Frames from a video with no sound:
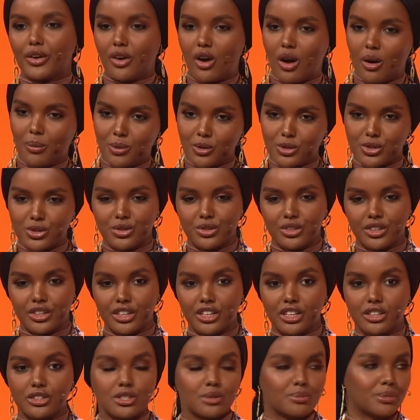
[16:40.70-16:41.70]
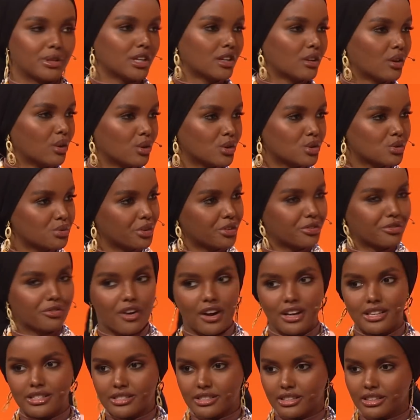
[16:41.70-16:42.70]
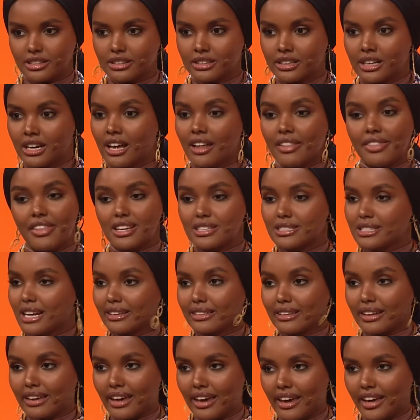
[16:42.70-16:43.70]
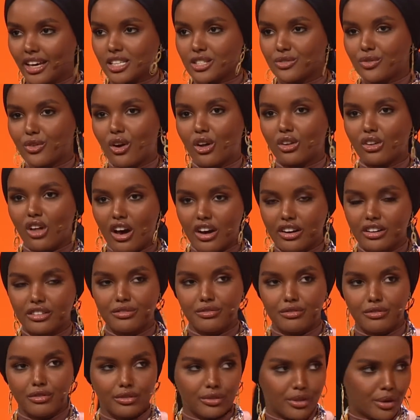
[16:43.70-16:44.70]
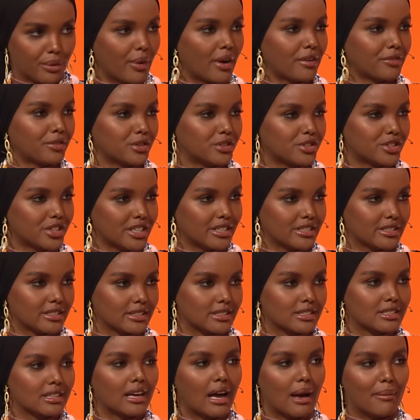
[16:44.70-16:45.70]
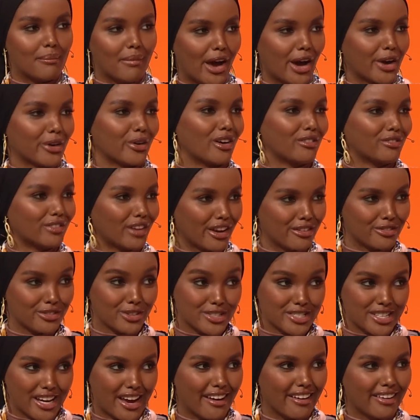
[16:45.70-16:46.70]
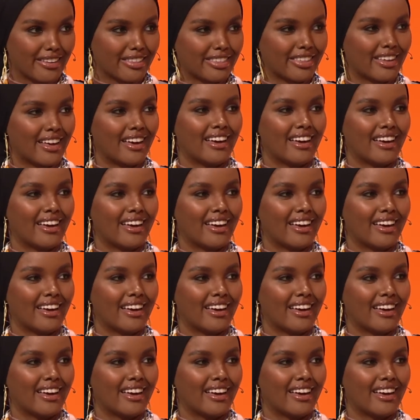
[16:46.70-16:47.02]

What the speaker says: opportunity, to be close with friends, and that's not the case. For a lot of the refugees, it's a matter of life or death.